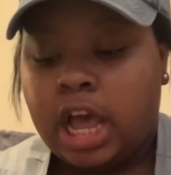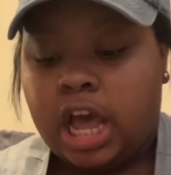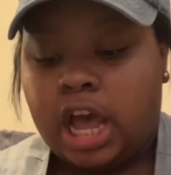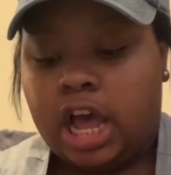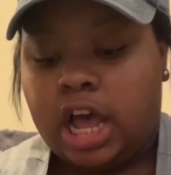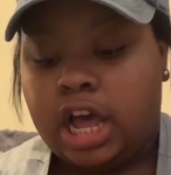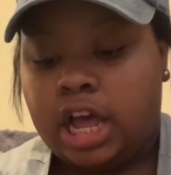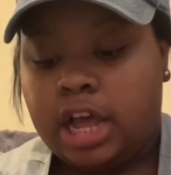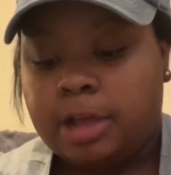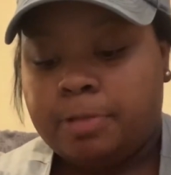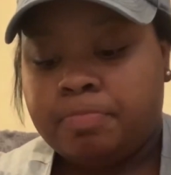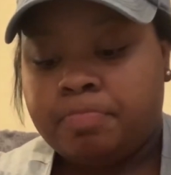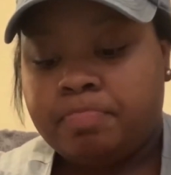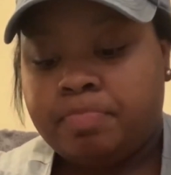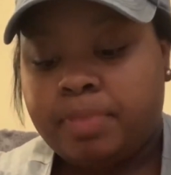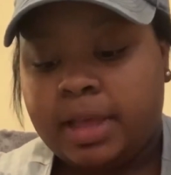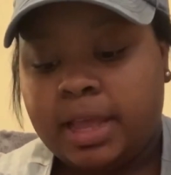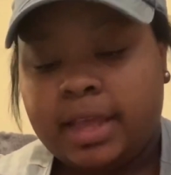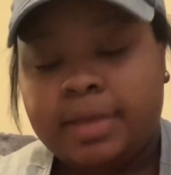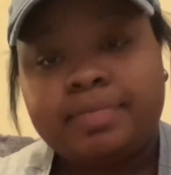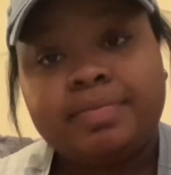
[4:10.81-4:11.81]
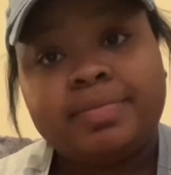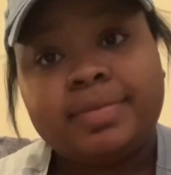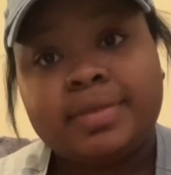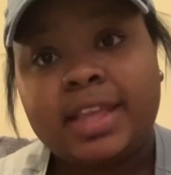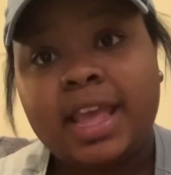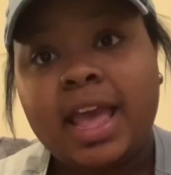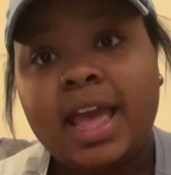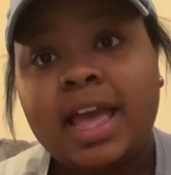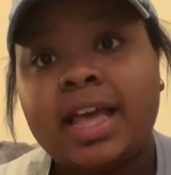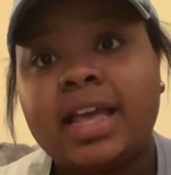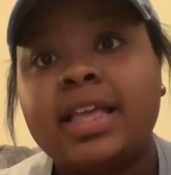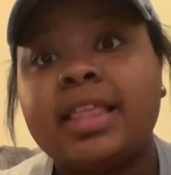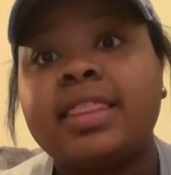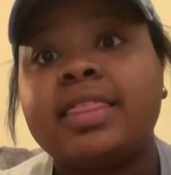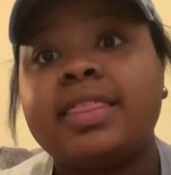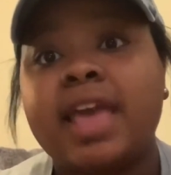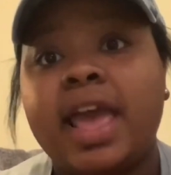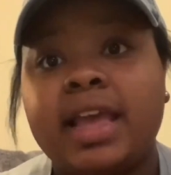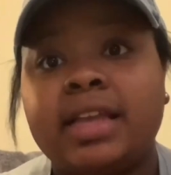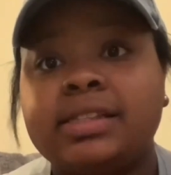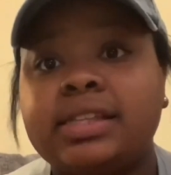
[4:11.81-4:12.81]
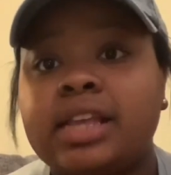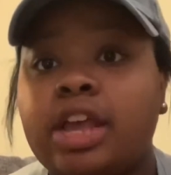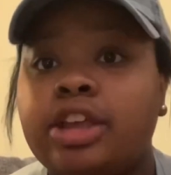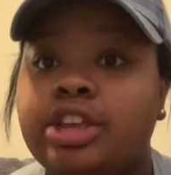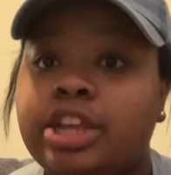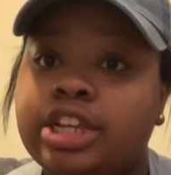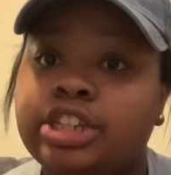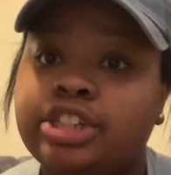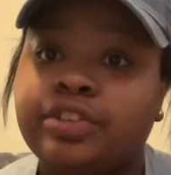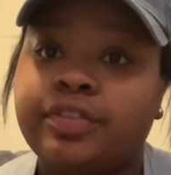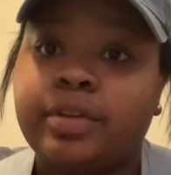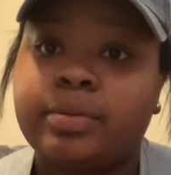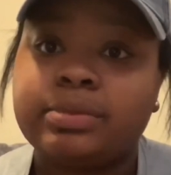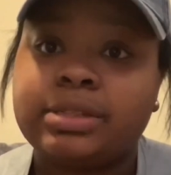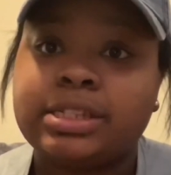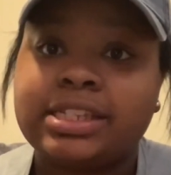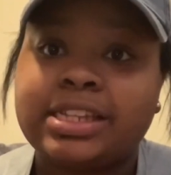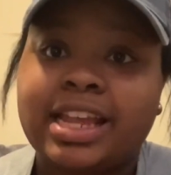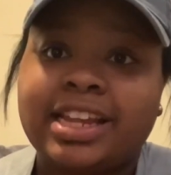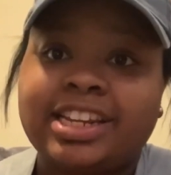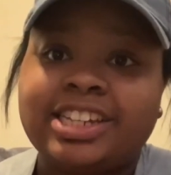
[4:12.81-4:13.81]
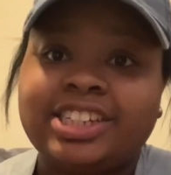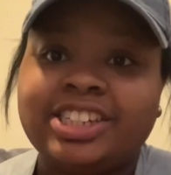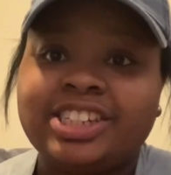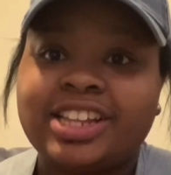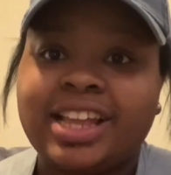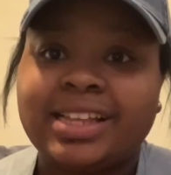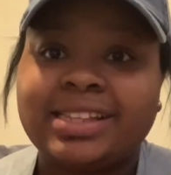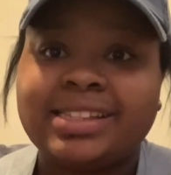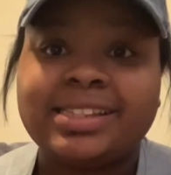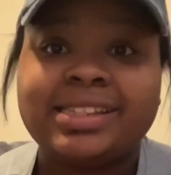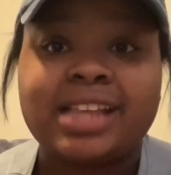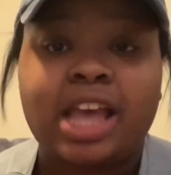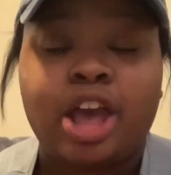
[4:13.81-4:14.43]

Um, but yeah, that is how you get your pharmacy technician license.